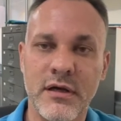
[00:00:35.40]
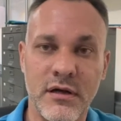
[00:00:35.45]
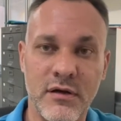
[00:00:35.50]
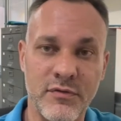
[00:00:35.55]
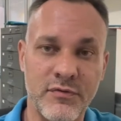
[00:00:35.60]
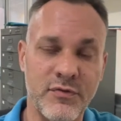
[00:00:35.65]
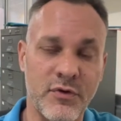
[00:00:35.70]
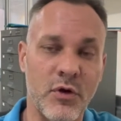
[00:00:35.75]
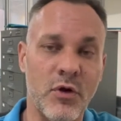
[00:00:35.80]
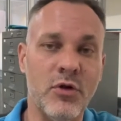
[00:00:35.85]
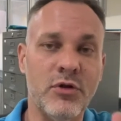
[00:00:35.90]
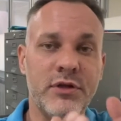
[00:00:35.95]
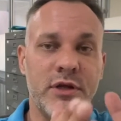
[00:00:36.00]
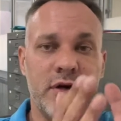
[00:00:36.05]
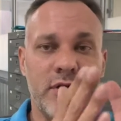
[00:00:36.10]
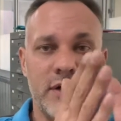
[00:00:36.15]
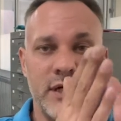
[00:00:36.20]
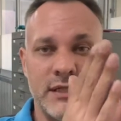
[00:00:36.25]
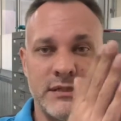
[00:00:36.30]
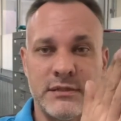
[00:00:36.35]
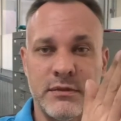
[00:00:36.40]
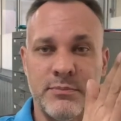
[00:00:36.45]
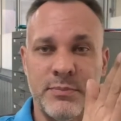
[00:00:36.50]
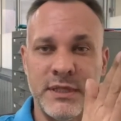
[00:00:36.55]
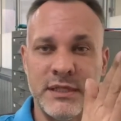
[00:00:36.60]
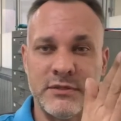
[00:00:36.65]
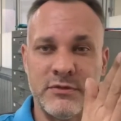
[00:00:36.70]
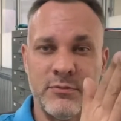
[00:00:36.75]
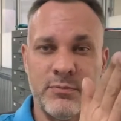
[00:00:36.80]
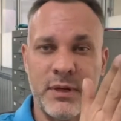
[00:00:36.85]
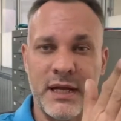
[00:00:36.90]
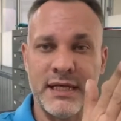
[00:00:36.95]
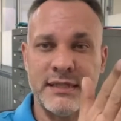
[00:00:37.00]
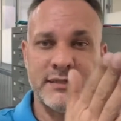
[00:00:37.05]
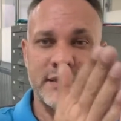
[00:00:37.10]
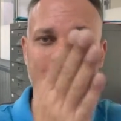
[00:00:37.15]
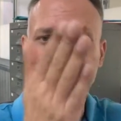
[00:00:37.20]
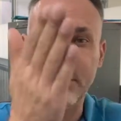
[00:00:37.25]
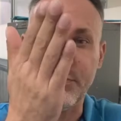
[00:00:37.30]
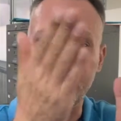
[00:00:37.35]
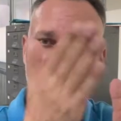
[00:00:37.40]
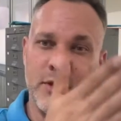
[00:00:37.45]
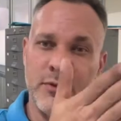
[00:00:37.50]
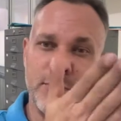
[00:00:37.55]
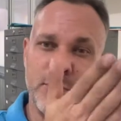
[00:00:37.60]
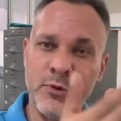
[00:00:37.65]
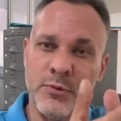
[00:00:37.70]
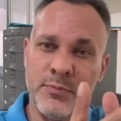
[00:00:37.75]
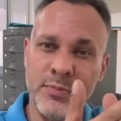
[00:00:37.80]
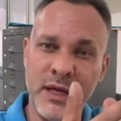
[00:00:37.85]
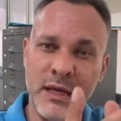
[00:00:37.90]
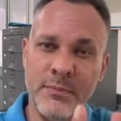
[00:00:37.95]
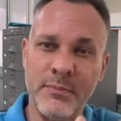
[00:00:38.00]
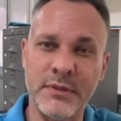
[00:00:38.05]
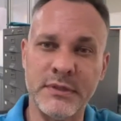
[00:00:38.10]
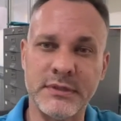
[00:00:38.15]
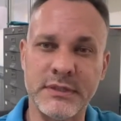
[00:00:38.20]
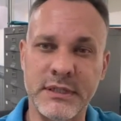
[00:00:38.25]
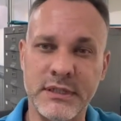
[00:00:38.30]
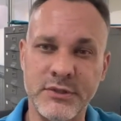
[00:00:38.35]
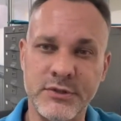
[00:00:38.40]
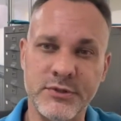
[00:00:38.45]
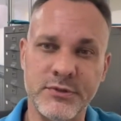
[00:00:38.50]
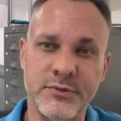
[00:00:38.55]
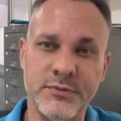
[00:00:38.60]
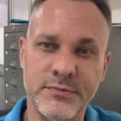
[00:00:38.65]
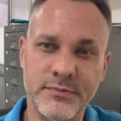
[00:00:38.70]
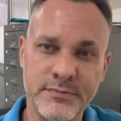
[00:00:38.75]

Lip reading: A folder is a piece of plastic where you put papers into.